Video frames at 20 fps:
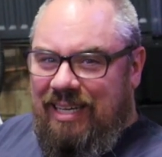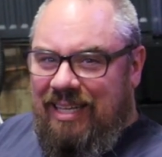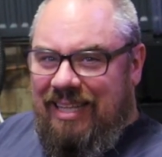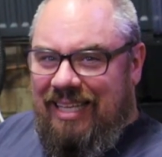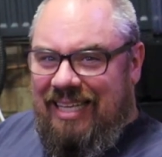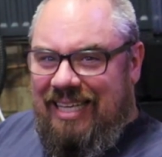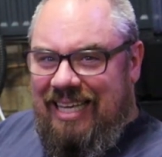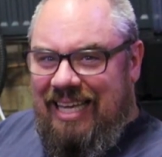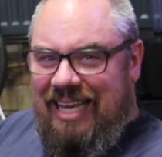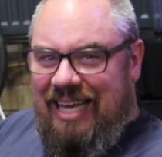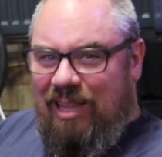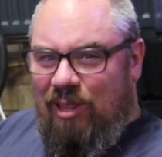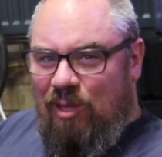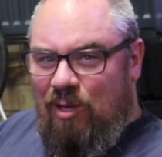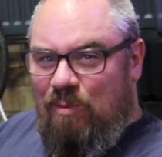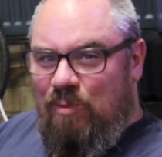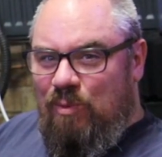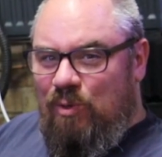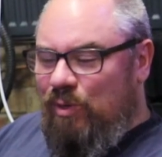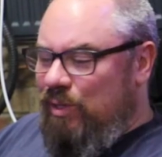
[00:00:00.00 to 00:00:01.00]
I think you get a
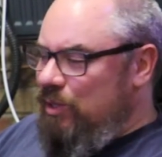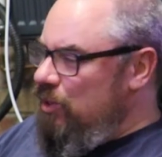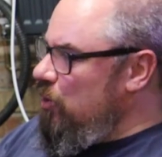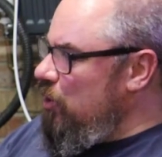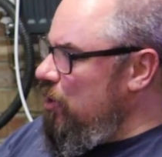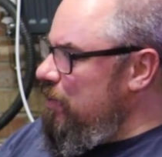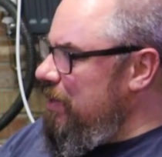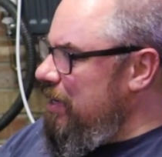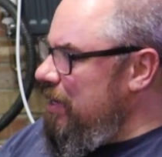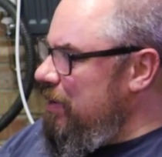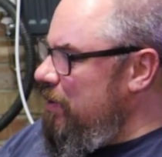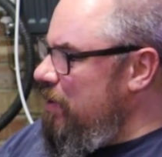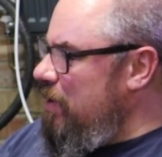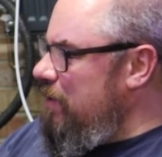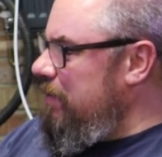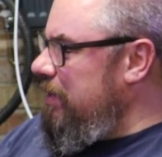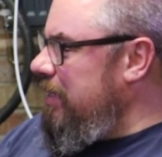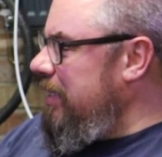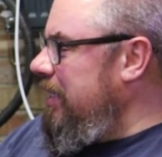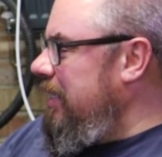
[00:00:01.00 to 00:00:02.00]
lot more enjoyment out
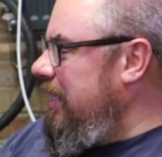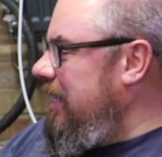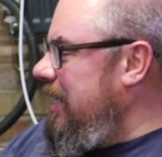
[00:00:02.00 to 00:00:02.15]
of it,